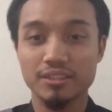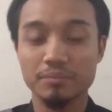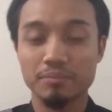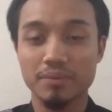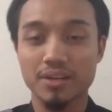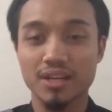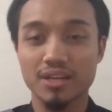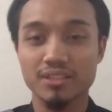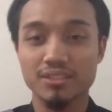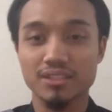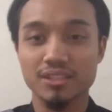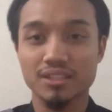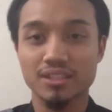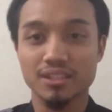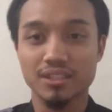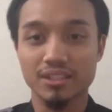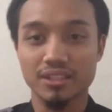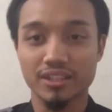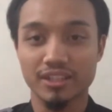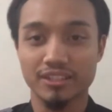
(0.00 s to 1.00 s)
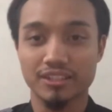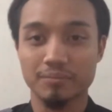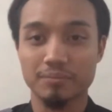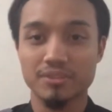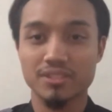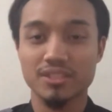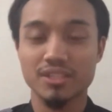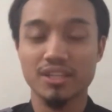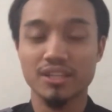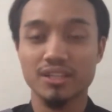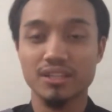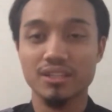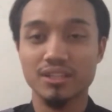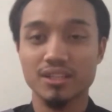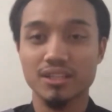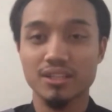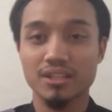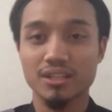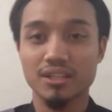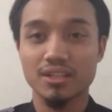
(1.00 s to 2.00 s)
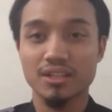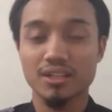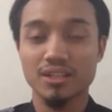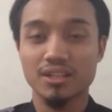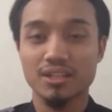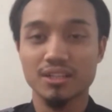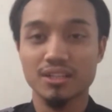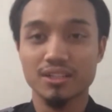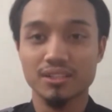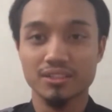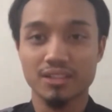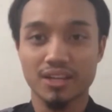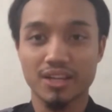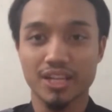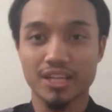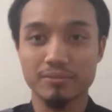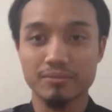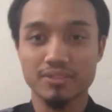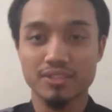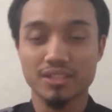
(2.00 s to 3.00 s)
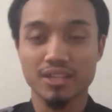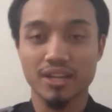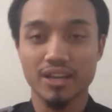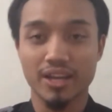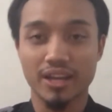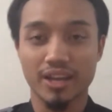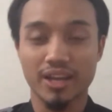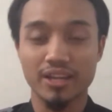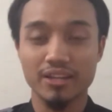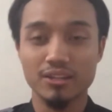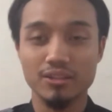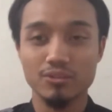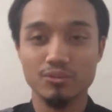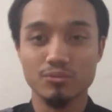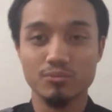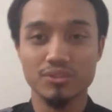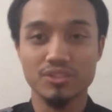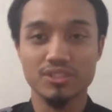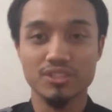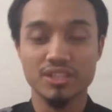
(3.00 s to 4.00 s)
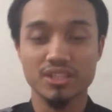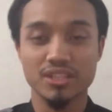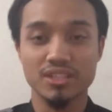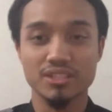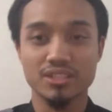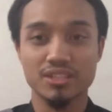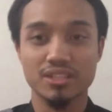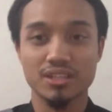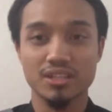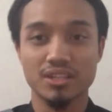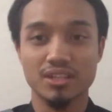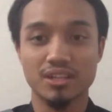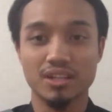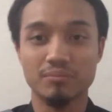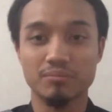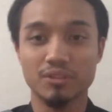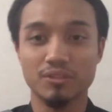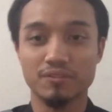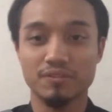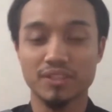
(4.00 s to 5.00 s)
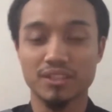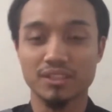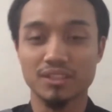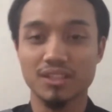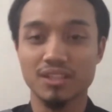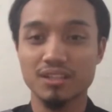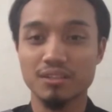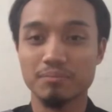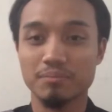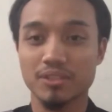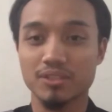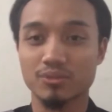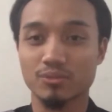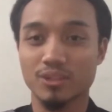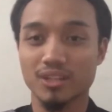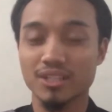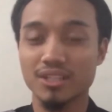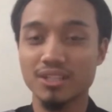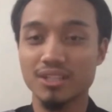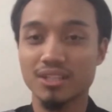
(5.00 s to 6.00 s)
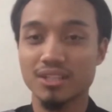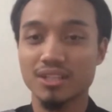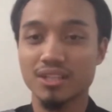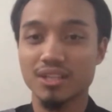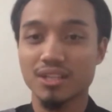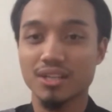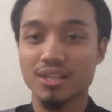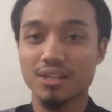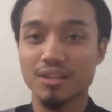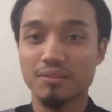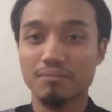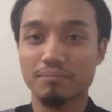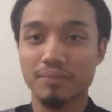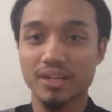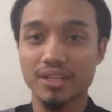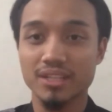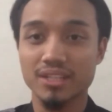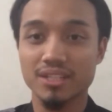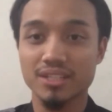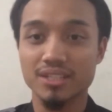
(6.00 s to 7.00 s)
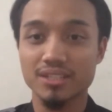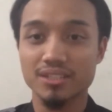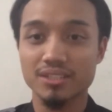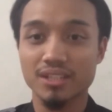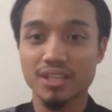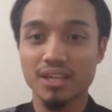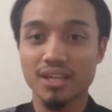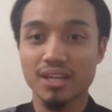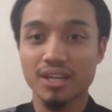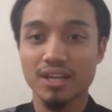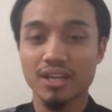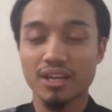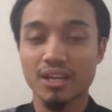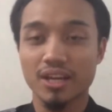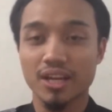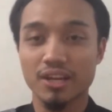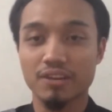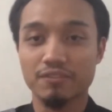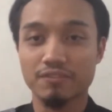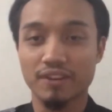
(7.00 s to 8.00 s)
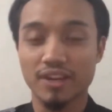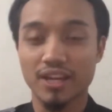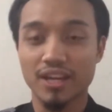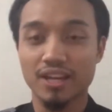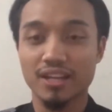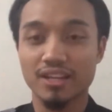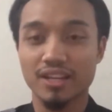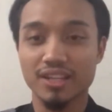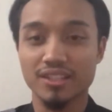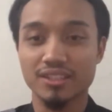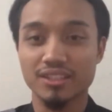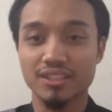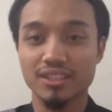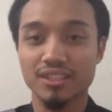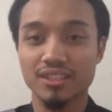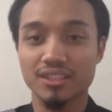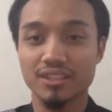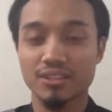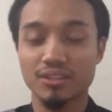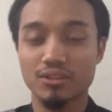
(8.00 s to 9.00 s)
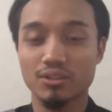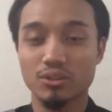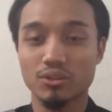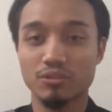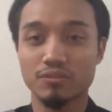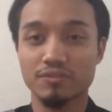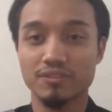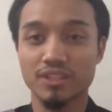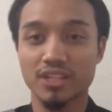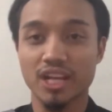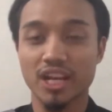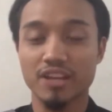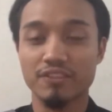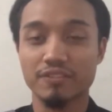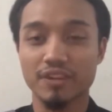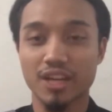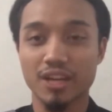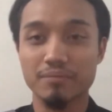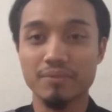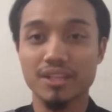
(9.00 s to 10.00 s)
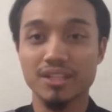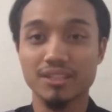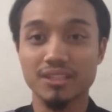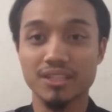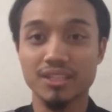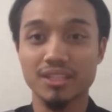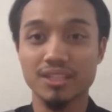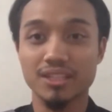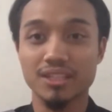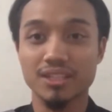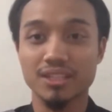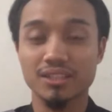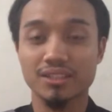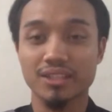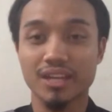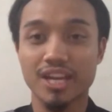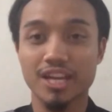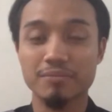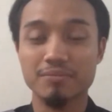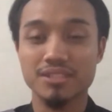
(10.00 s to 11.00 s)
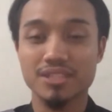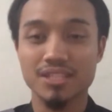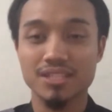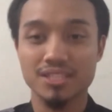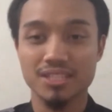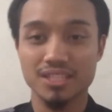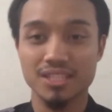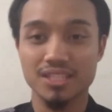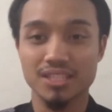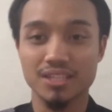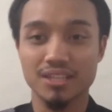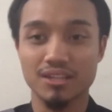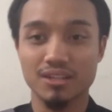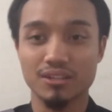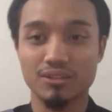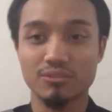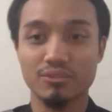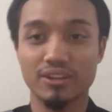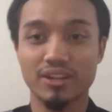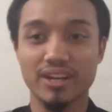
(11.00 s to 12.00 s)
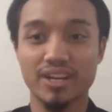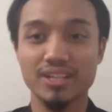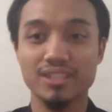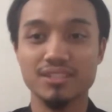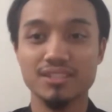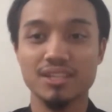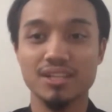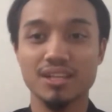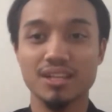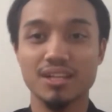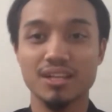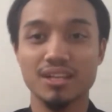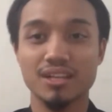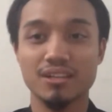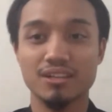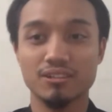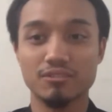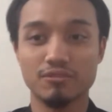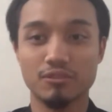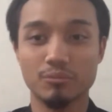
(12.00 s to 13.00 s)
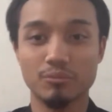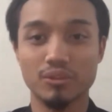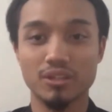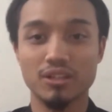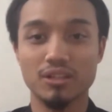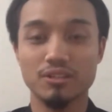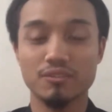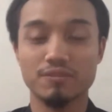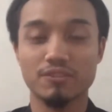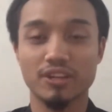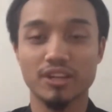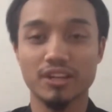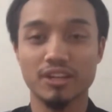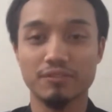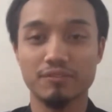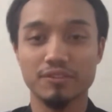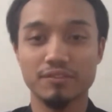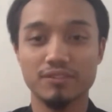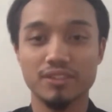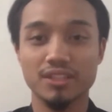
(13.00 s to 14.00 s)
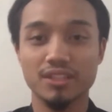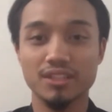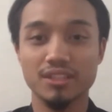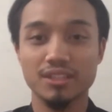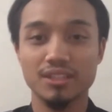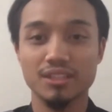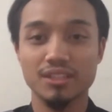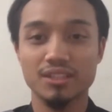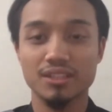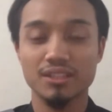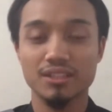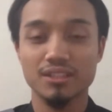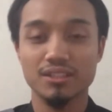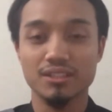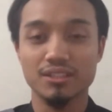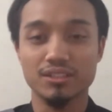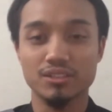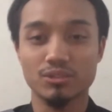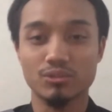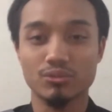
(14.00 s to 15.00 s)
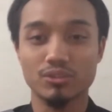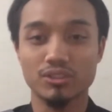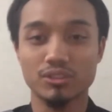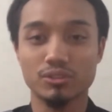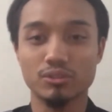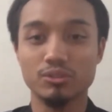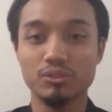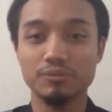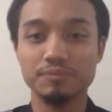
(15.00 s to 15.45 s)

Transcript: plus 90% times N, which is number of data plus 1, minus FL90 over FM90 times C, whereas the formula for L50 is equal to